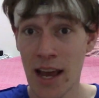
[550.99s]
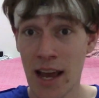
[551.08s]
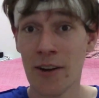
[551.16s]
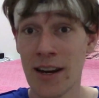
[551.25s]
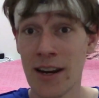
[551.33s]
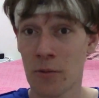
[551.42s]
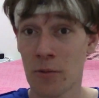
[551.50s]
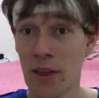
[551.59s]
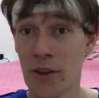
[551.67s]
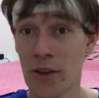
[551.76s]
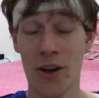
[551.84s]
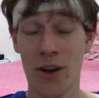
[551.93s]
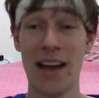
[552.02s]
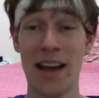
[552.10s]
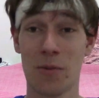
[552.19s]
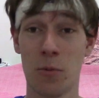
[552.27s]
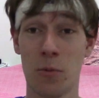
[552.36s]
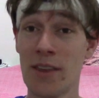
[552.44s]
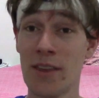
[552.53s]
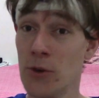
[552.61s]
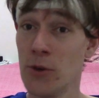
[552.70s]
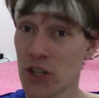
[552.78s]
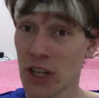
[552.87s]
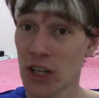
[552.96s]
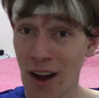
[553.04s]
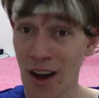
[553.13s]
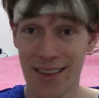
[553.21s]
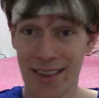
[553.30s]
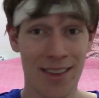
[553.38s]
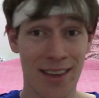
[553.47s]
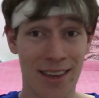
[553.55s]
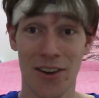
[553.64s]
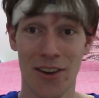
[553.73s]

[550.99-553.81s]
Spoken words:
scary, as whether or not that's where the future lies.